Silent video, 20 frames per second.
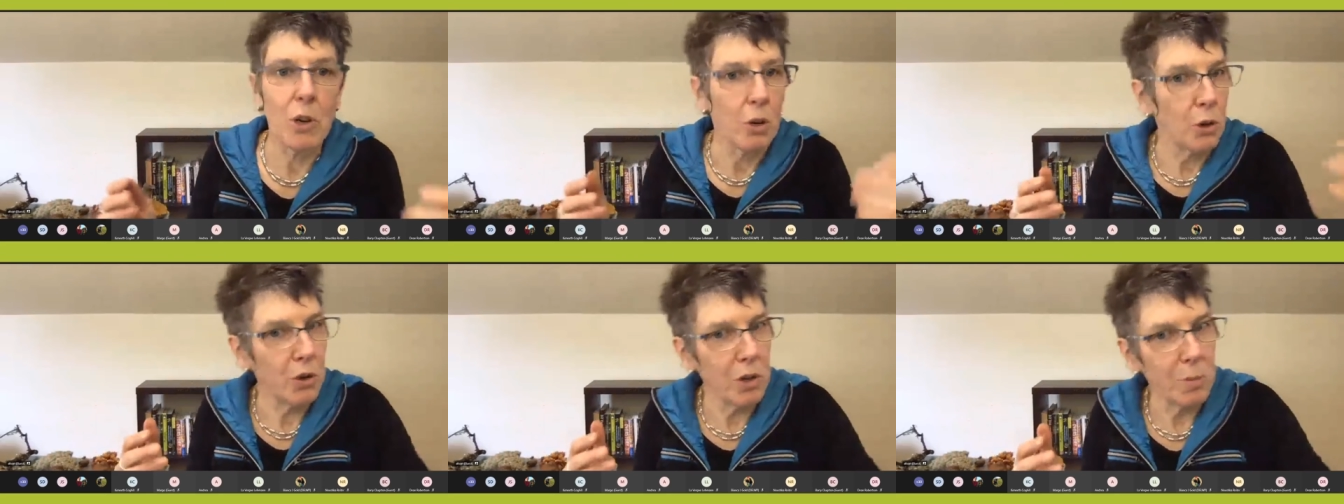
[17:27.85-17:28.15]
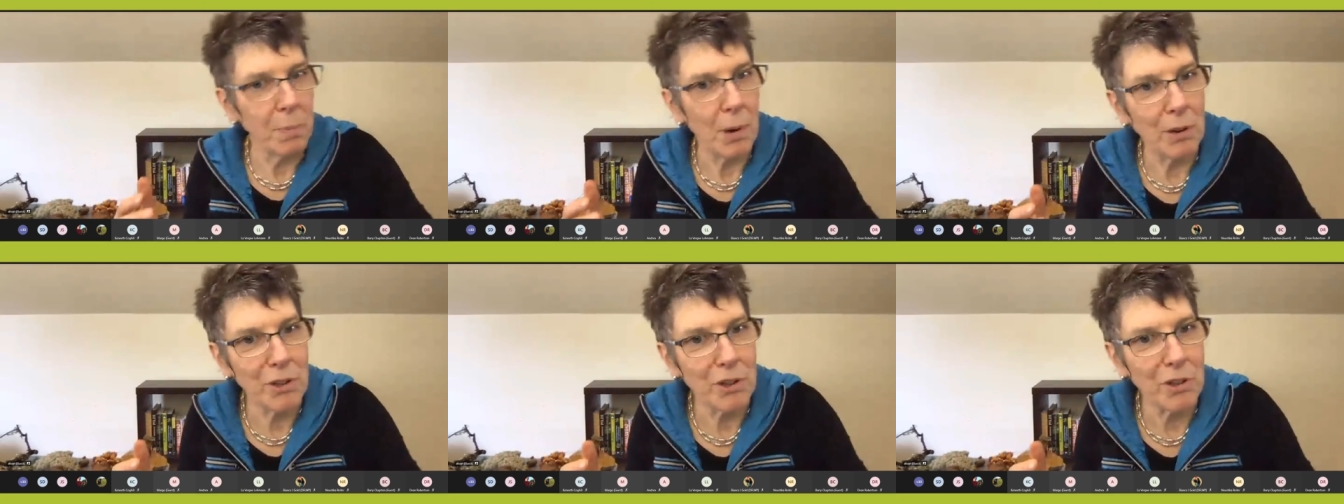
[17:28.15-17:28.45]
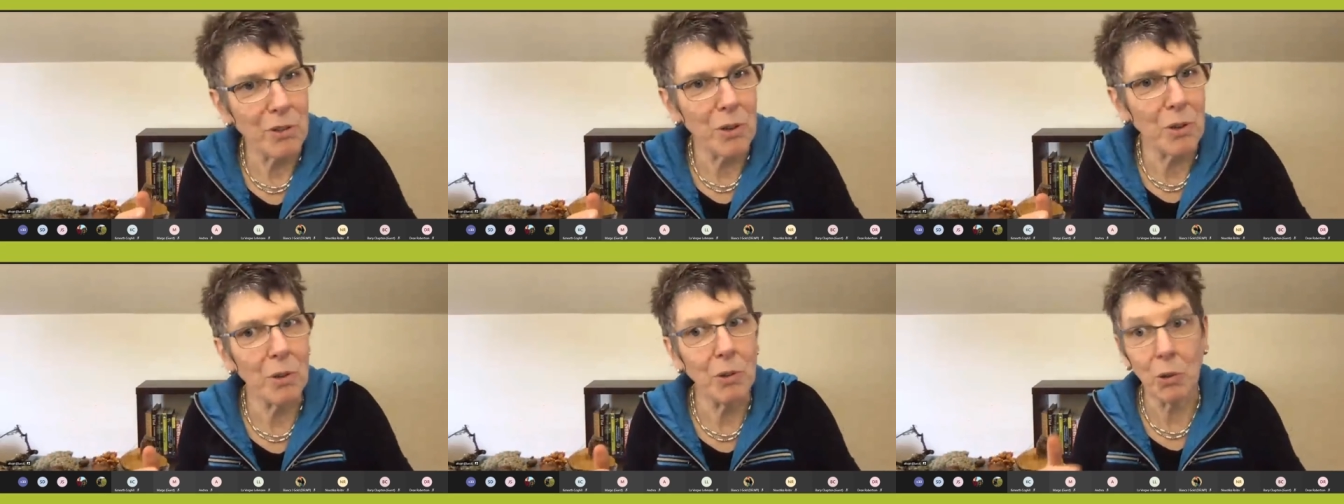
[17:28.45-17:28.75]
or a
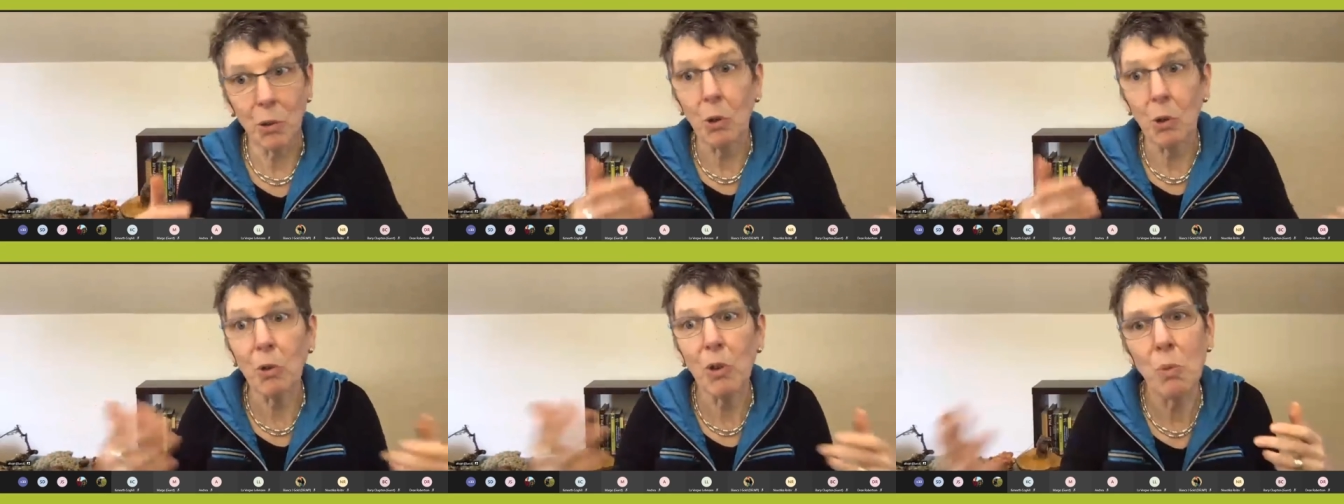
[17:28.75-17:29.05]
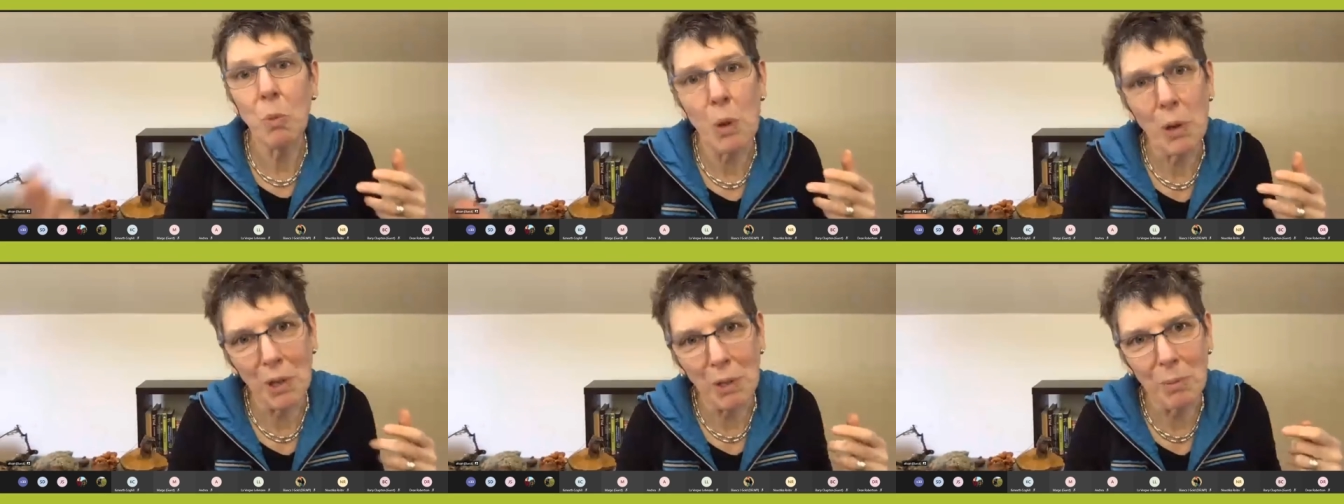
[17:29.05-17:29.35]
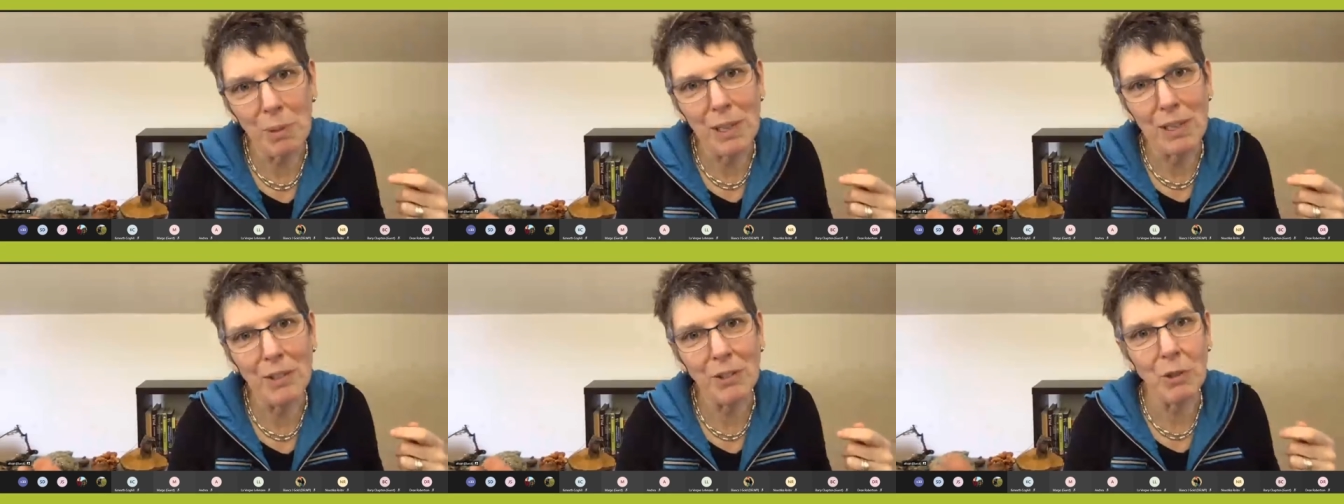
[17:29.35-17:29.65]
potoroos or a
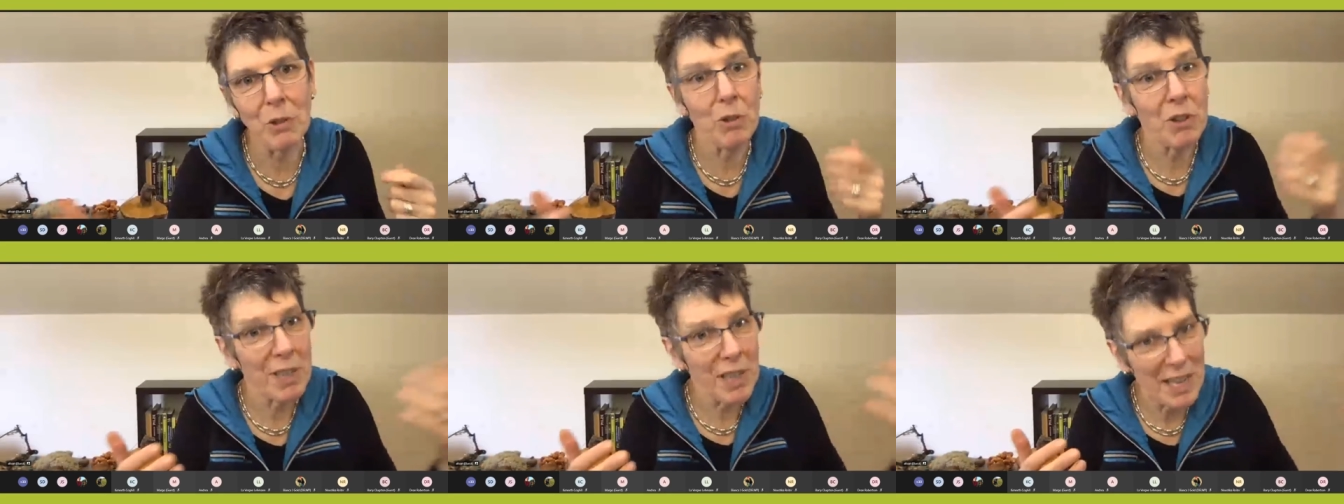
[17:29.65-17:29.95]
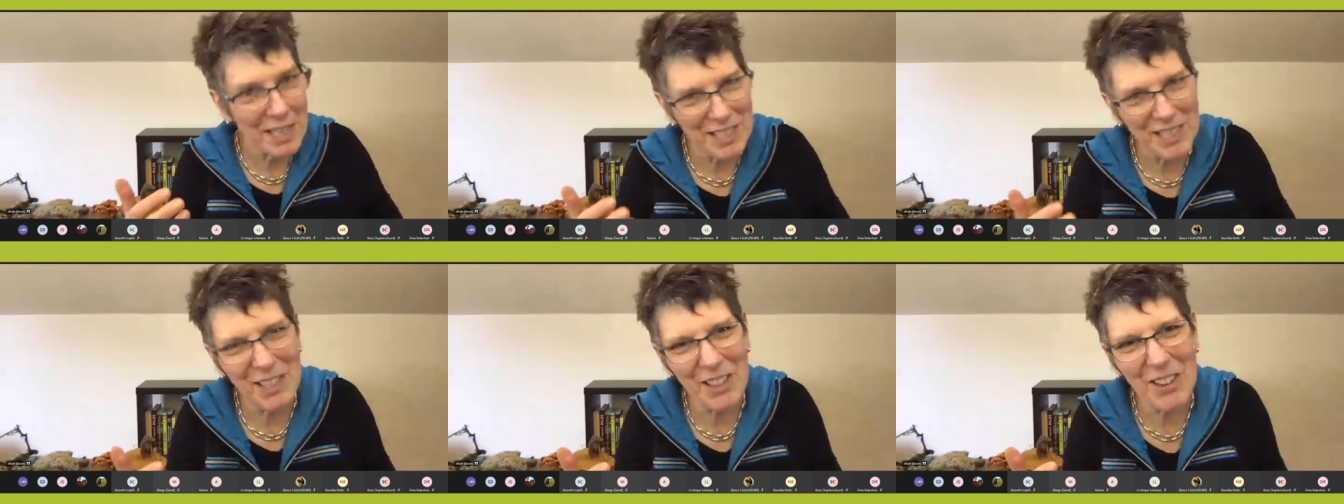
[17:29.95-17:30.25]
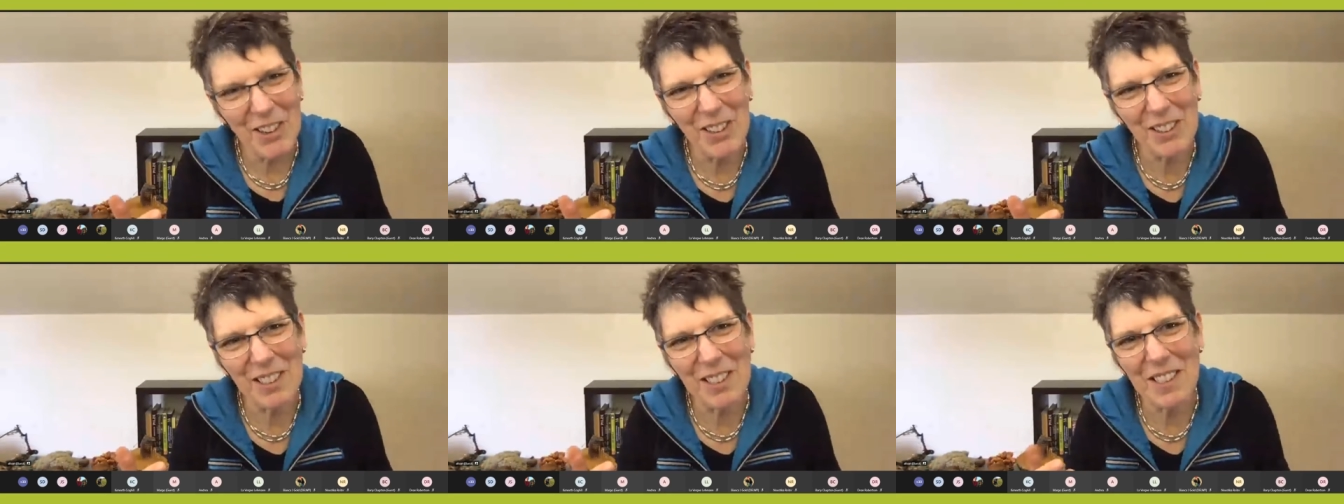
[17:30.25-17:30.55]
wallabies or an
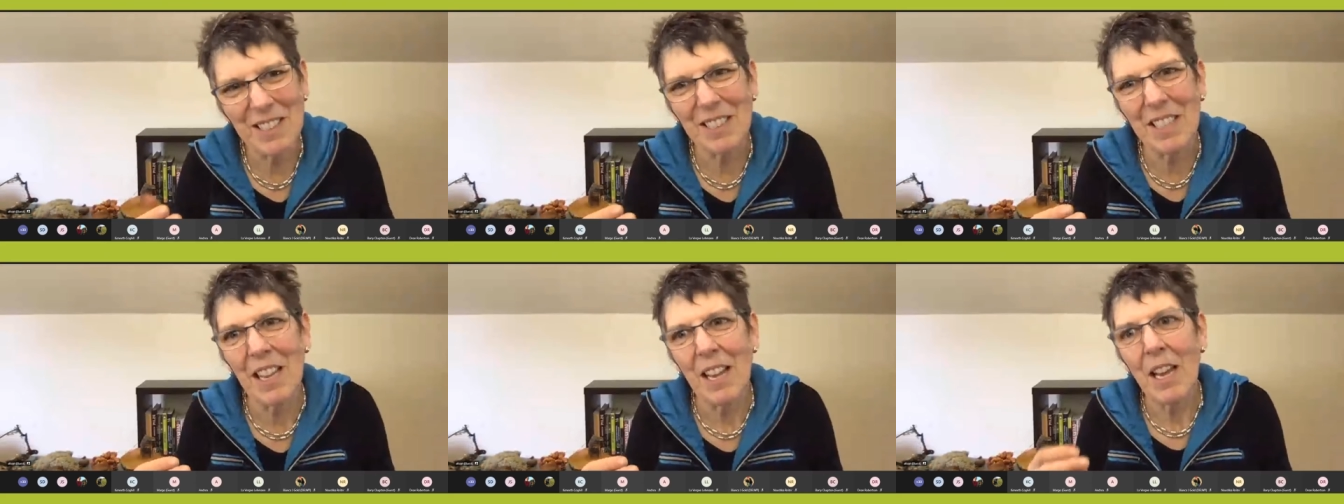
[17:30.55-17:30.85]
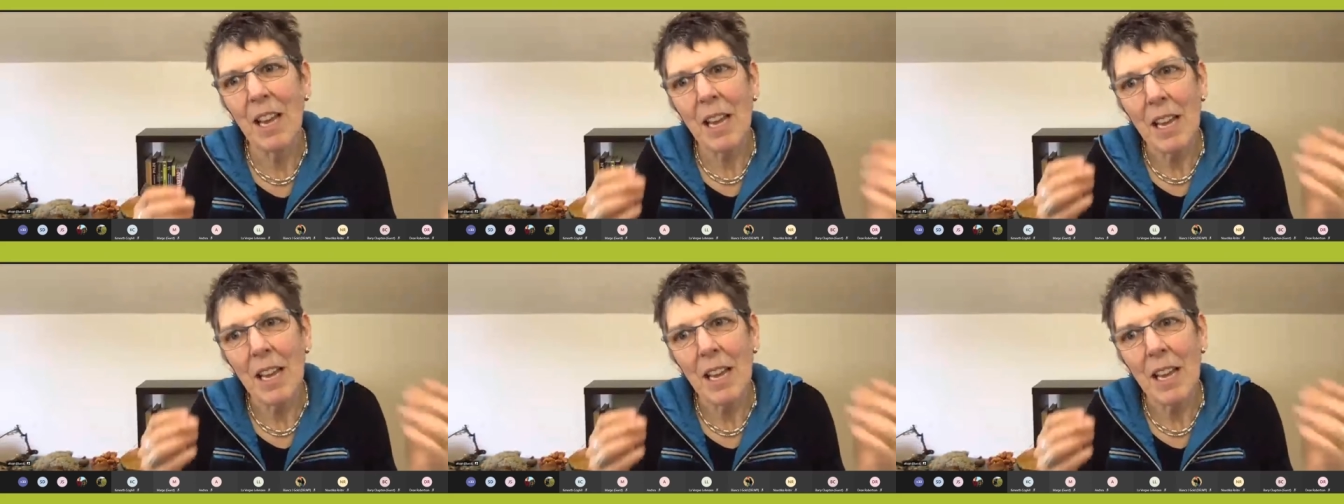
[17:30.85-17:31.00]
antechinus